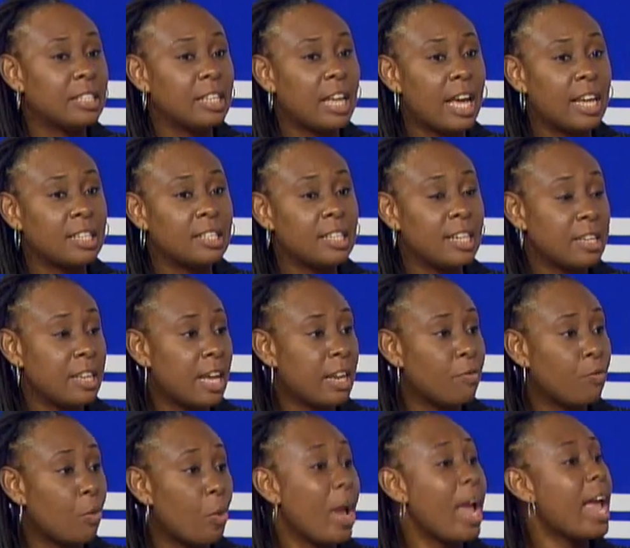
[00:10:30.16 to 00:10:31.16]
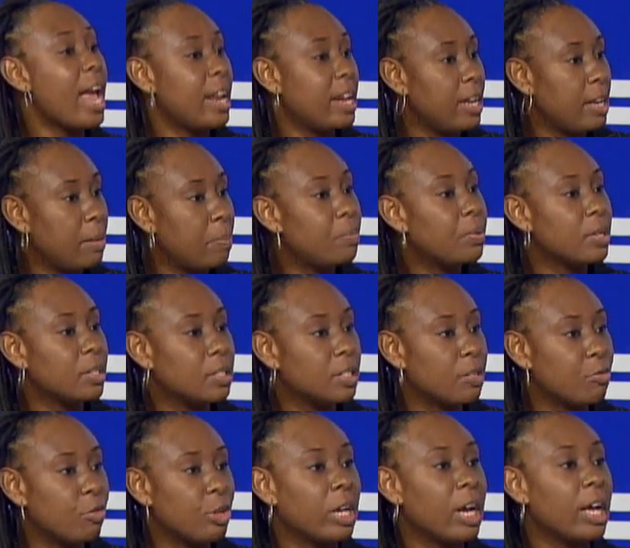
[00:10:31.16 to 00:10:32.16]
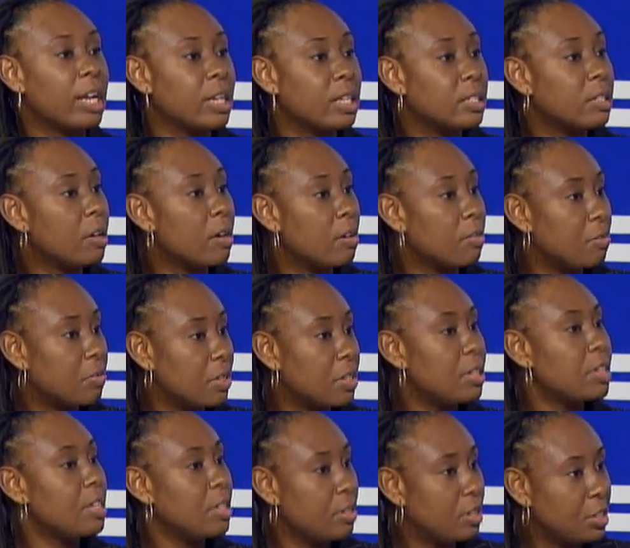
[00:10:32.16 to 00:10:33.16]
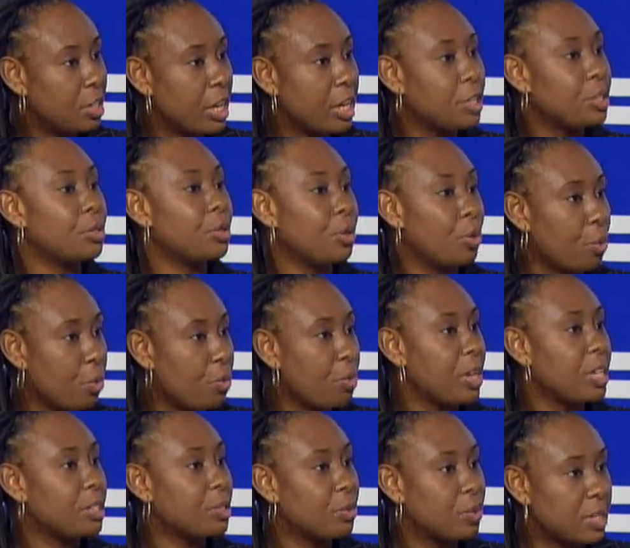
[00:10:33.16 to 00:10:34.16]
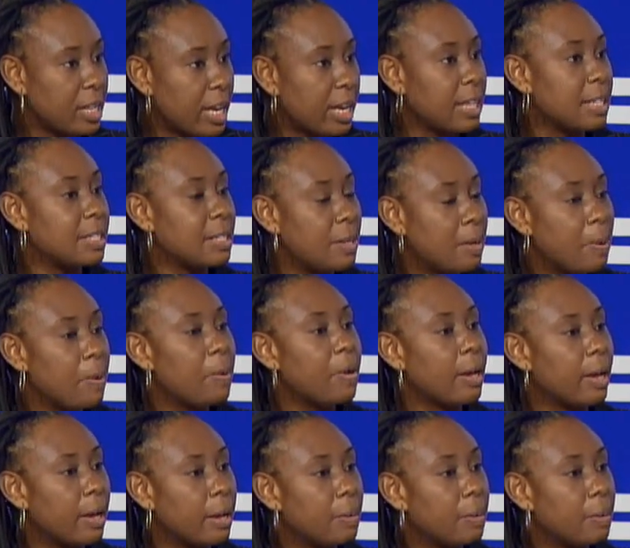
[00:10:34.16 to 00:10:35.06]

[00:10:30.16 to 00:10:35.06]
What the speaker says: say that for any person, regardless of gender or race or sex. Yeah.